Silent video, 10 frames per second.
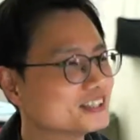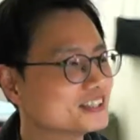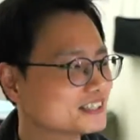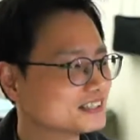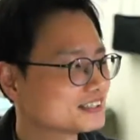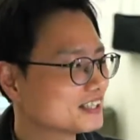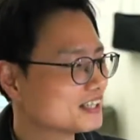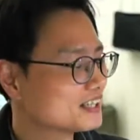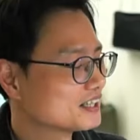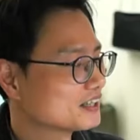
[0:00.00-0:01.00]
is
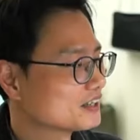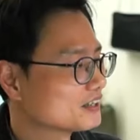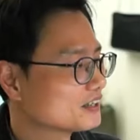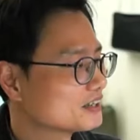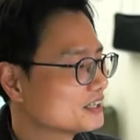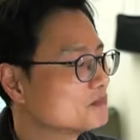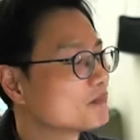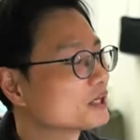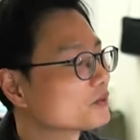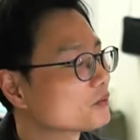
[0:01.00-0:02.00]
in
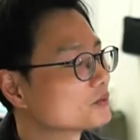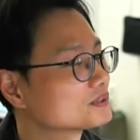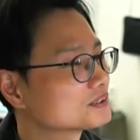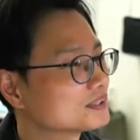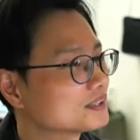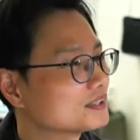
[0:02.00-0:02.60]
my course,